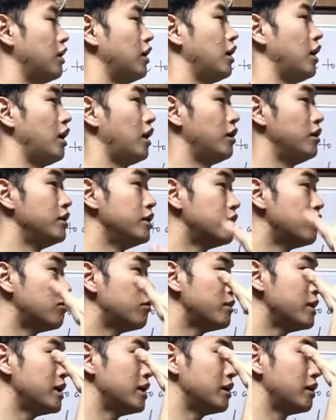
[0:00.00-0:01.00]
A little
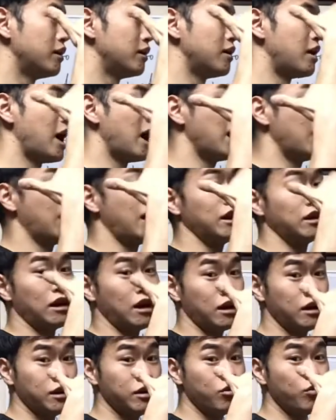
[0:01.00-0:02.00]
bit
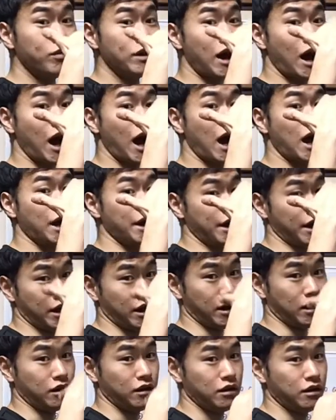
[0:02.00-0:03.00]
higher.
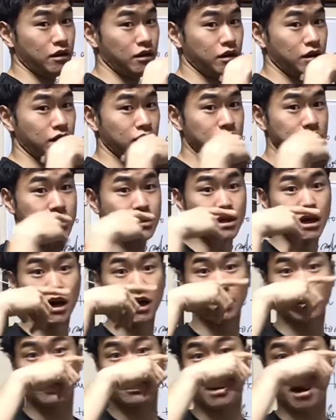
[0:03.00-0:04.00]
The
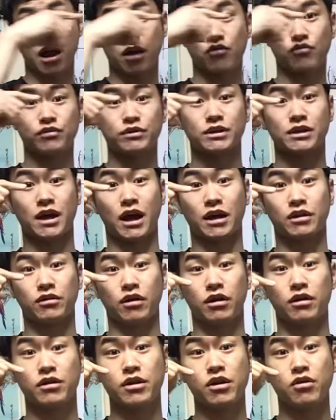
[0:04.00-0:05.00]
line of sight a
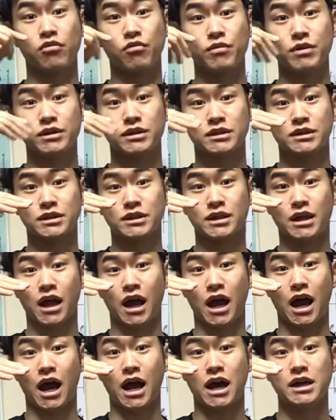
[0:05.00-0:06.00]
little bit
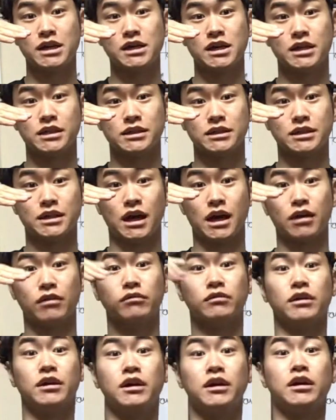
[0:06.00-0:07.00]
higher than
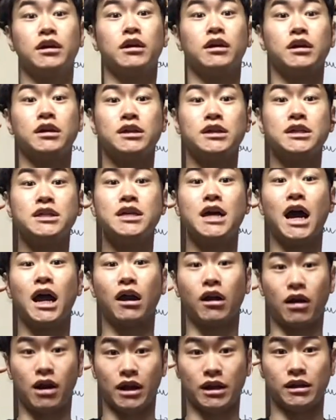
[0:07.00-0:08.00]
ear
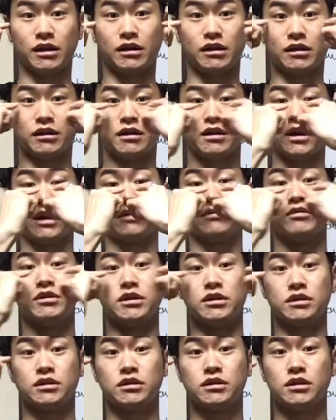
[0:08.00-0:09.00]
line, like
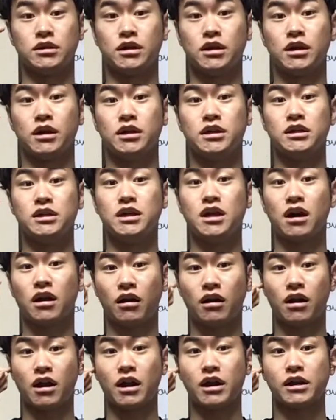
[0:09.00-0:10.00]
this. Ear
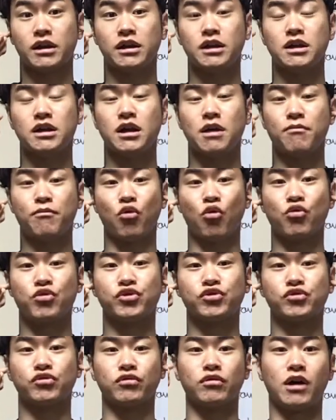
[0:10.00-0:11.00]
line, ear
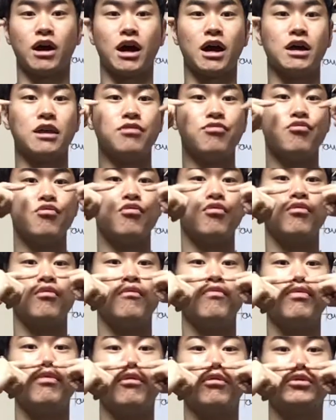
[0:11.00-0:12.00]
position, and
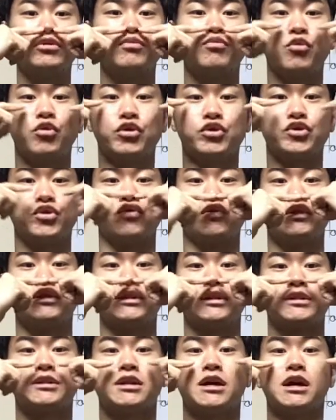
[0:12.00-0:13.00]
nose position is
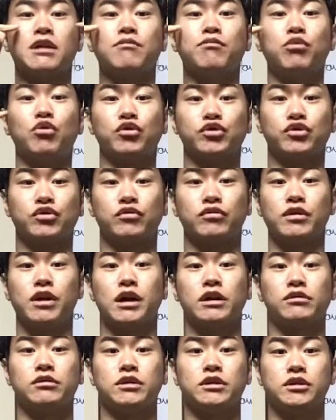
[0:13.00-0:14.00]
the same position,
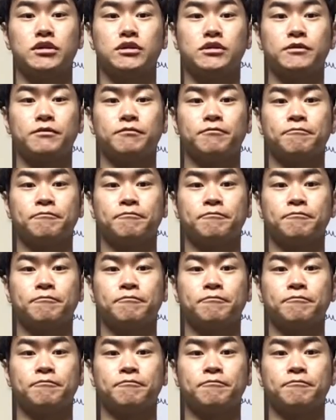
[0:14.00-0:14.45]
like this.